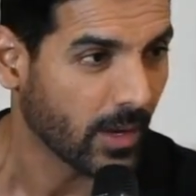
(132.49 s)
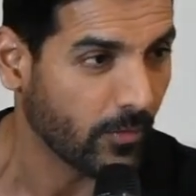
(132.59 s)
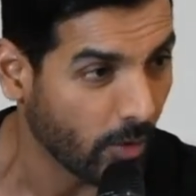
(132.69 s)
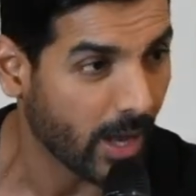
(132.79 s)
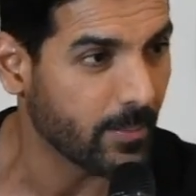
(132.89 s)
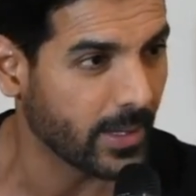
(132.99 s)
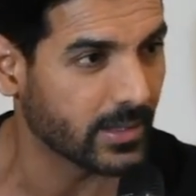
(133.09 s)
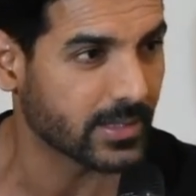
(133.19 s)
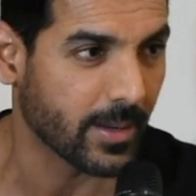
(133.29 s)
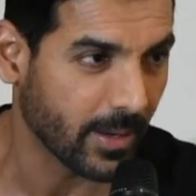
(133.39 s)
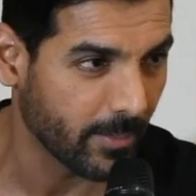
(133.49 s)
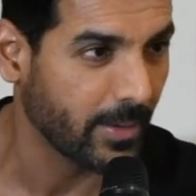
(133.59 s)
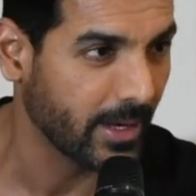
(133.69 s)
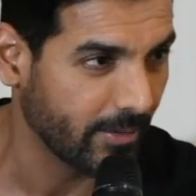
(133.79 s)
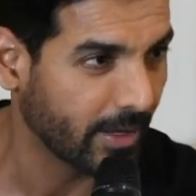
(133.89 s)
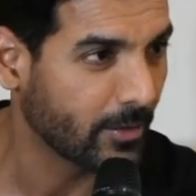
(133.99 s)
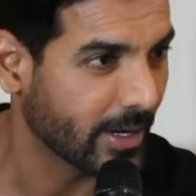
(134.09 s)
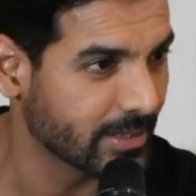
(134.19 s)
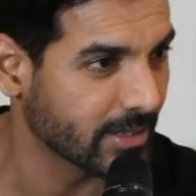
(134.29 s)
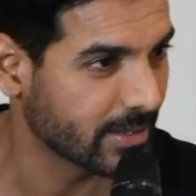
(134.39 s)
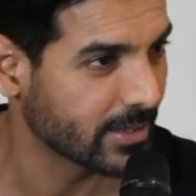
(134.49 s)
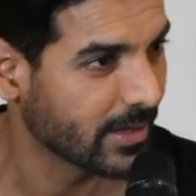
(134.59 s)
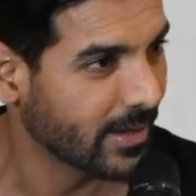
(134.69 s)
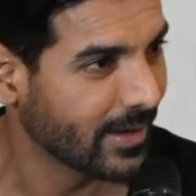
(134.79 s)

If you help me this time, I'll believe that you exist."